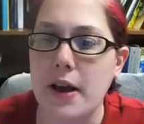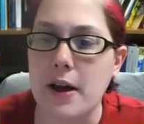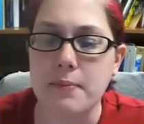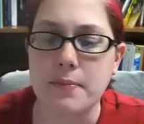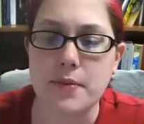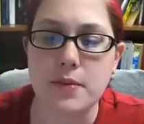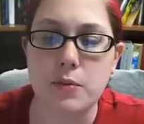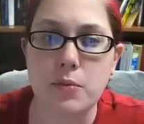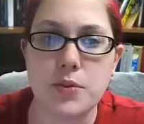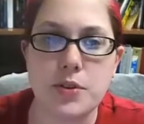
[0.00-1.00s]
um,
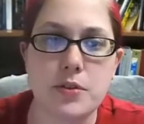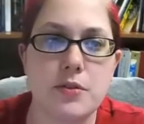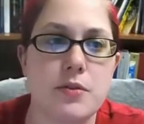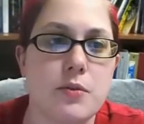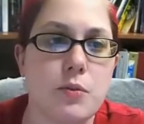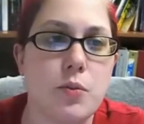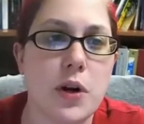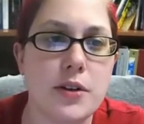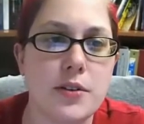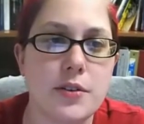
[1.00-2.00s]
do you,
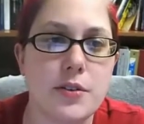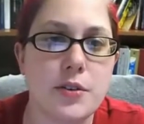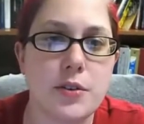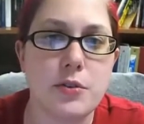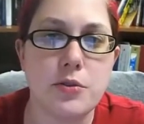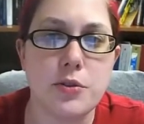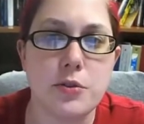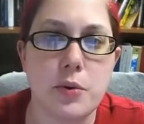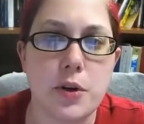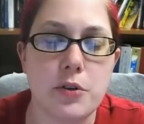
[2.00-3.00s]
what do you
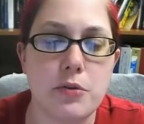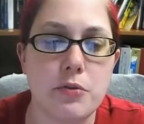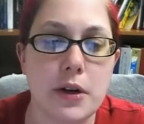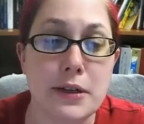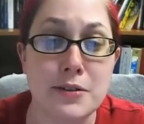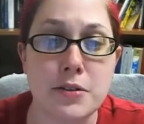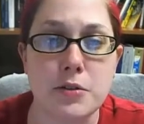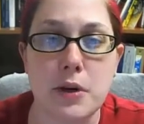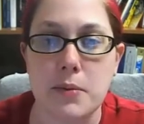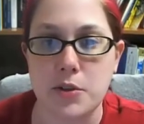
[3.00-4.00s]
do when you run
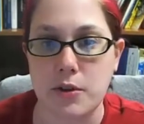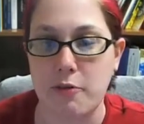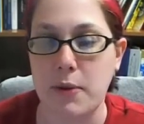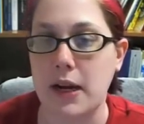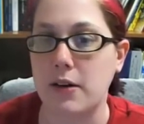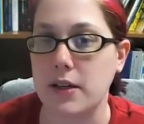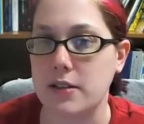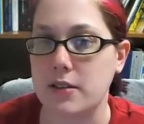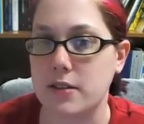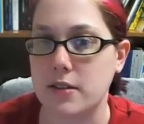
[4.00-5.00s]
into? I mean, do you have
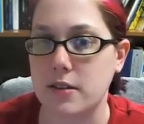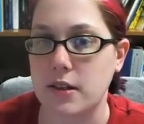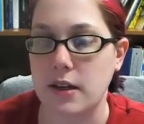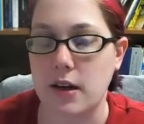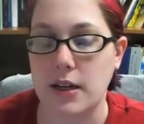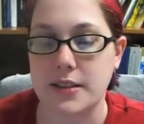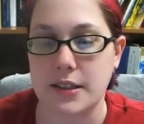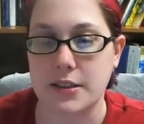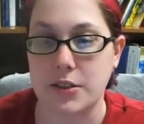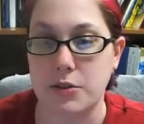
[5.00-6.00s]
parents c-
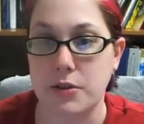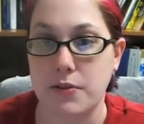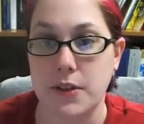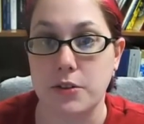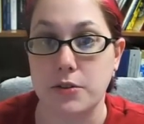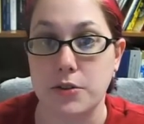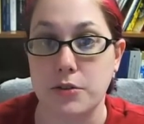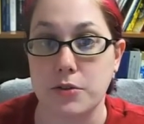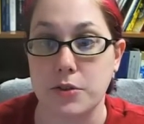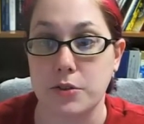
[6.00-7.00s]
contacting you if their
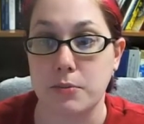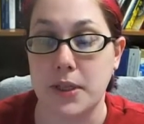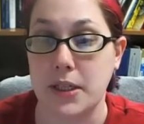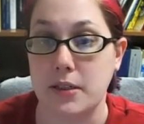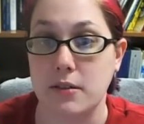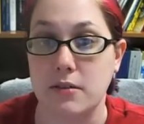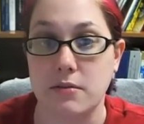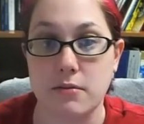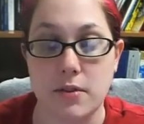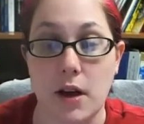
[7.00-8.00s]
students are being
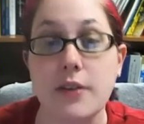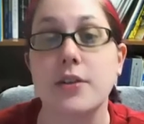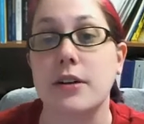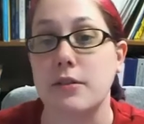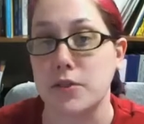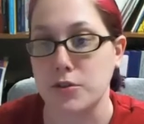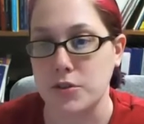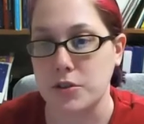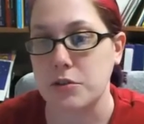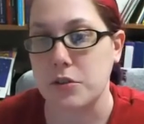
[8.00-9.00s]
not taught
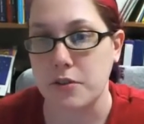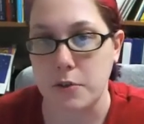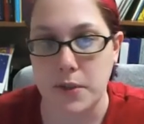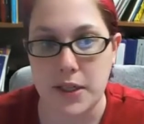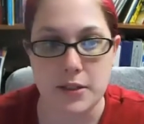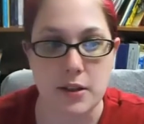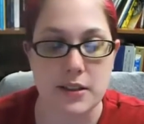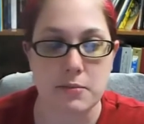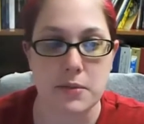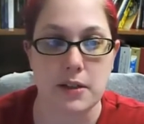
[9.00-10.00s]
evolution or if they're being taught
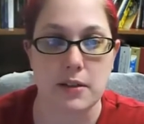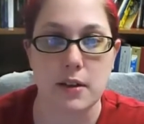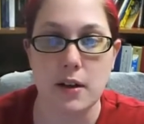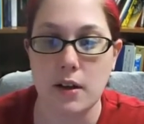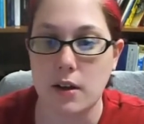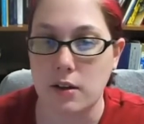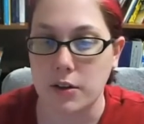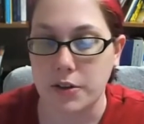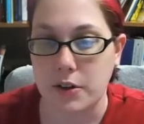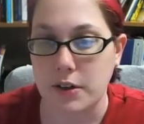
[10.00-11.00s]
something
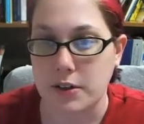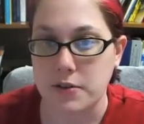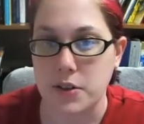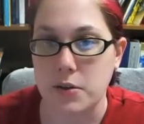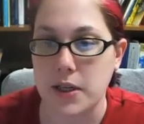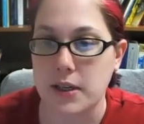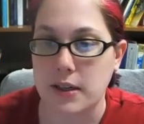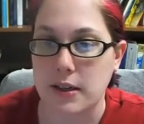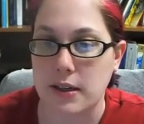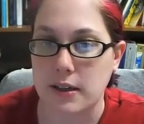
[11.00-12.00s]
alternative to it
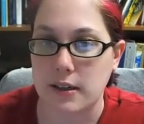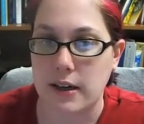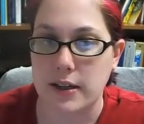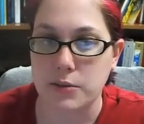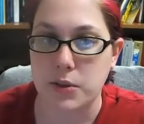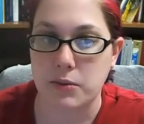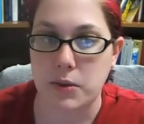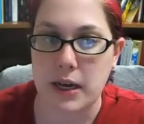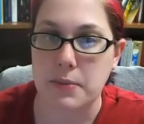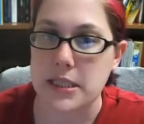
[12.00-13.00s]
in, in class? What
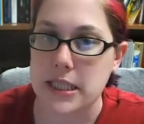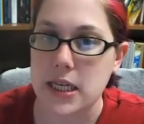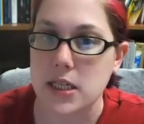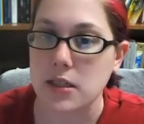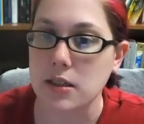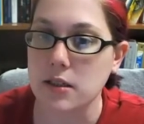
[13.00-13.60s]
what happens then?